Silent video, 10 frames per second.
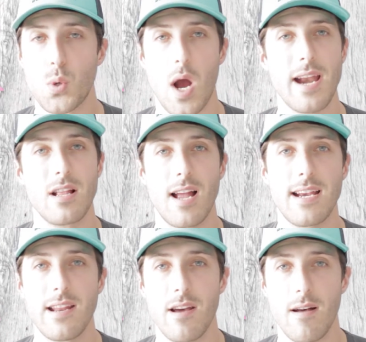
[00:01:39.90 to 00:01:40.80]
tried to
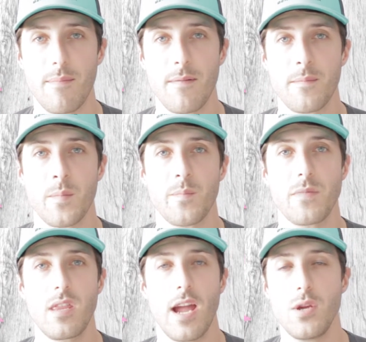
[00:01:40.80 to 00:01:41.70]
lighten it up
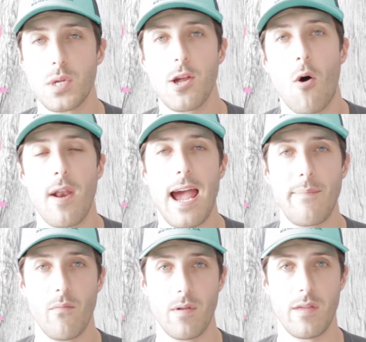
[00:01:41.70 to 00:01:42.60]
and you saw what
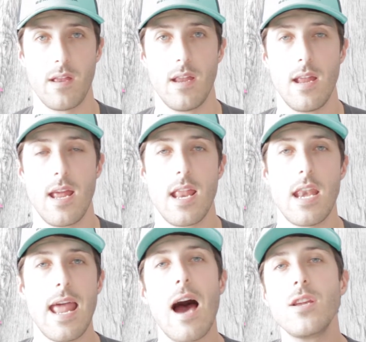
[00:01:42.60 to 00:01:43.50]
happened with it.
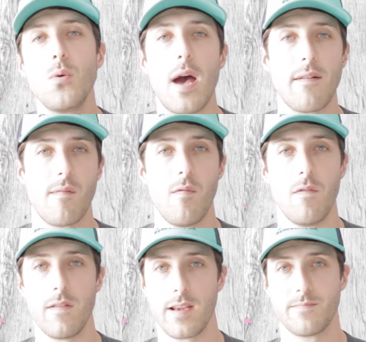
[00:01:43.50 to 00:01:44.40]
Now you have a
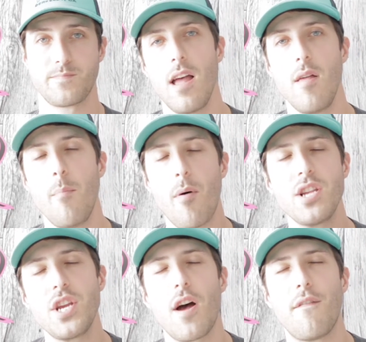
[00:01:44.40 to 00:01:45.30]
movie,
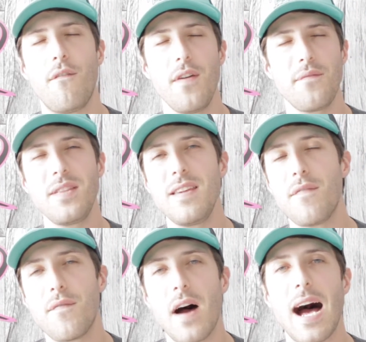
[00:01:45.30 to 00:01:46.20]
budget of
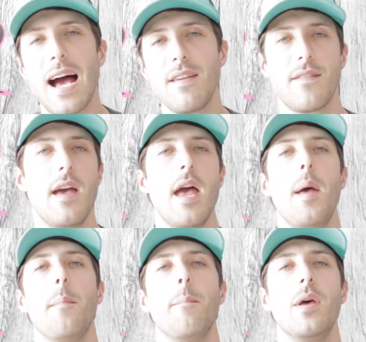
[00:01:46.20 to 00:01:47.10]
$55
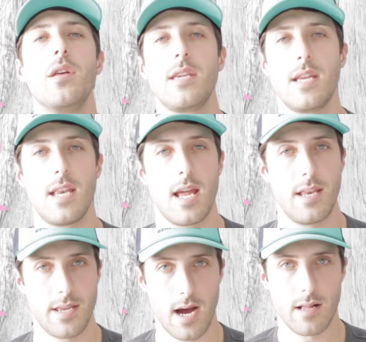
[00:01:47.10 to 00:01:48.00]
million.
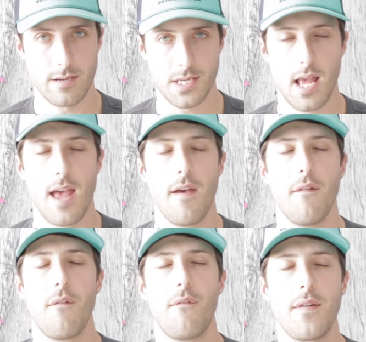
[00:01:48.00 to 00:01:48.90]

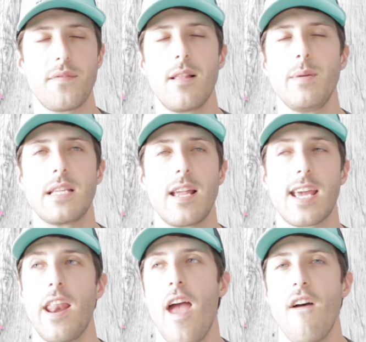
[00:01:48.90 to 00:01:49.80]
Let me say that again,